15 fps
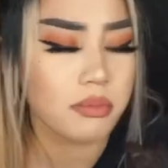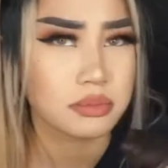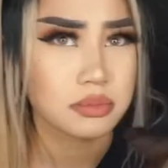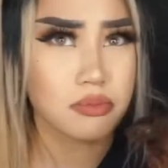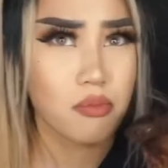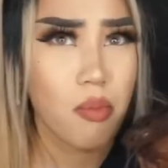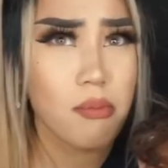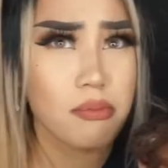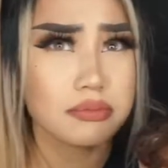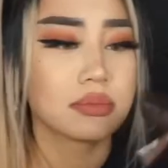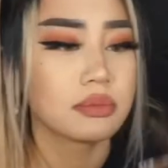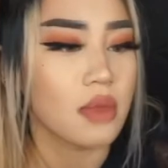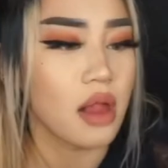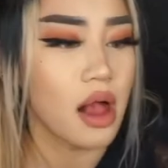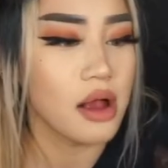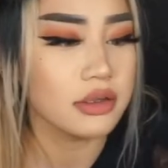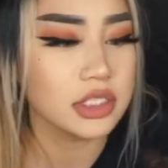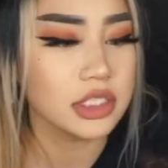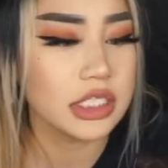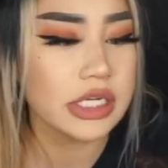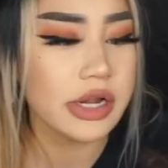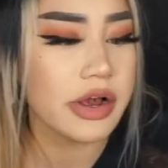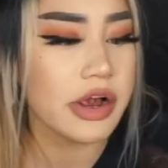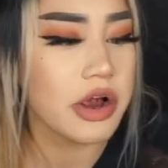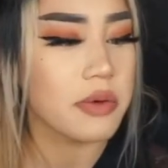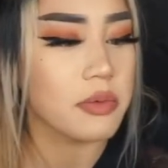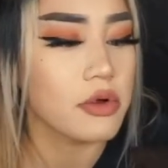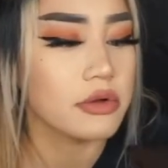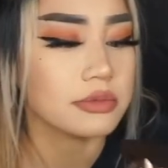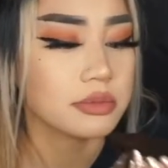Mmm. I don't see any caramel.